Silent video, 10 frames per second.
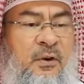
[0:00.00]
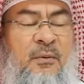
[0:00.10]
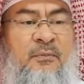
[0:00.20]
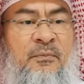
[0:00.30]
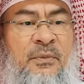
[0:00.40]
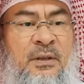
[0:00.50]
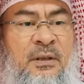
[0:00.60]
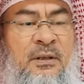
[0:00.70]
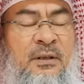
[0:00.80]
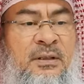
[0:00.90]
from
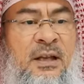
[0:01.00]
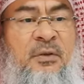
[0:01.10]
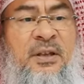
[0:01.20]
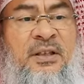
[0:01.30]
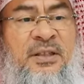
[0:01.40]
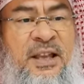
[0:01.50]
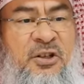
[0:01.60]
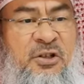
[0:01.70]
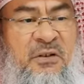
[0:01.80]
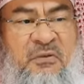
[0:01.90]

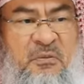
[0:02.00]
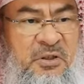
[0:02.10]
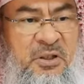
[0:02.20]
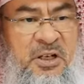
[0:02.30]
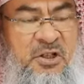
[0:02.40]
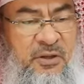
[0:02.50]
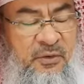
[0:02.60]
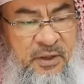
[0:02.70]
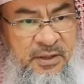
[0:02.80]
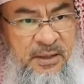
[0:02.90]
Southeast Asia, from
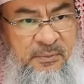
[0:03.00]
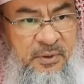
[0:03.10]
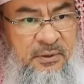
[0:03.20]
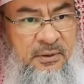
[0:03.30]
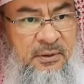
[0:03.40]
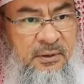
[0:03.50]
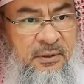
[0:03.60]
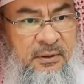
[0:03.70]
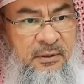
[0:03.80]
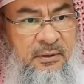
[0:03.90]
Indonesia, for example.
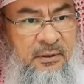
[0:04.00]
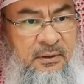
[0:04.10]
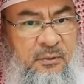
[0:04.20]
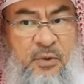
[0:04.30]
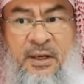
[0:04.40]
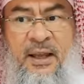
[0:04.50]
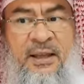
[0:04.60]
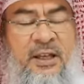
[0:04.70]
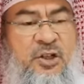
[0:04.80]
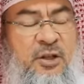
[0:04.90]
We
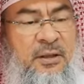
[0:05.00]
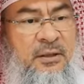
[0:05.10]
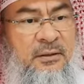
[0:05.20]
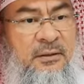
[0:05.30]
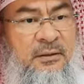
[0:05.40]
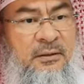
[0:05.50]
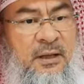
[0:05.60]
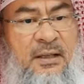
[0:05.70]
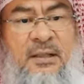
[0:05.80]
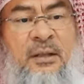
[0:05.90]
like each other.
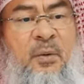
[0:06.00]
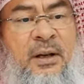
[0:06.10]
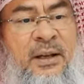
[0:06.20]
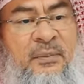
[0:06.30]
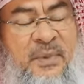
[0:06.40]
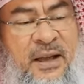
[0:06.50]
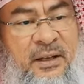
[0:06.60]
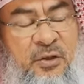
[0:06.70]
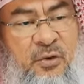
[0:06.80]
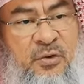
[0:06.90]
I said, I want to get
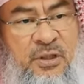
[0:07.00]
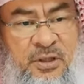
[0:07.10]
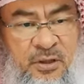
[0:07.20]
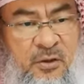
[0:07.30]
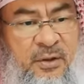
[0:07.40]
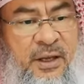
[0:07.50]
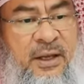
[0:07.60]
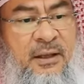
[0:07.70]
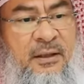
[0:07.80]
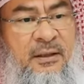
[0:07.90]
married to you. She said,
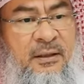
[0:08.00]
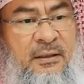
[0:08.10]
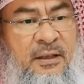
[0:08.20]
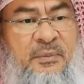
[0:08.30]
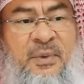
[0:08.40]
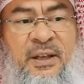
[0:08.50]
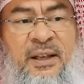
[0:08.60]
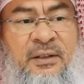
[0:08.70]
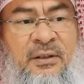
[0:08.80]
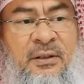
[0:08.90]
okay, let
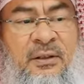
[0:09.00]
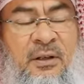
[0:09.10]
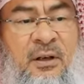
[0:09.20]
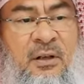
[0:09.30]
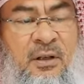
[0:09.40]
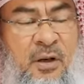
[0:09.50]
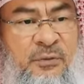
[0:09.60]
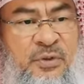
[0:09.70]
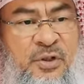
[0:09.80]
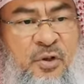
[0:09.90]
me get on a
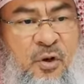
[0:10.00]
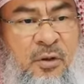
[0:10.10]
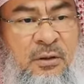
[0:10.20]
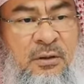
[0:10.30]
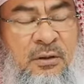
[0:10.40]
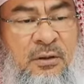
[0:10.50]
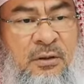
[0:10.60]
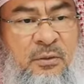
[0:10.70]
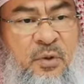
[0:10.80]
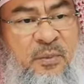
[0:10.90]
conference call
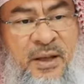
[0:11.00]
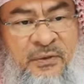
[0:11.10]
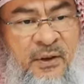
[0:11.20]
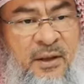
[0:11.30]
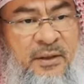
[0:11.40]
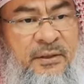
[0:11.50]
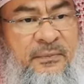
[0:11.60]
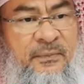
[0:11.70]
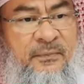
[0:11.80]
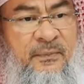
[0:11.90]
with my
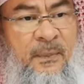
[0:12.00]
father.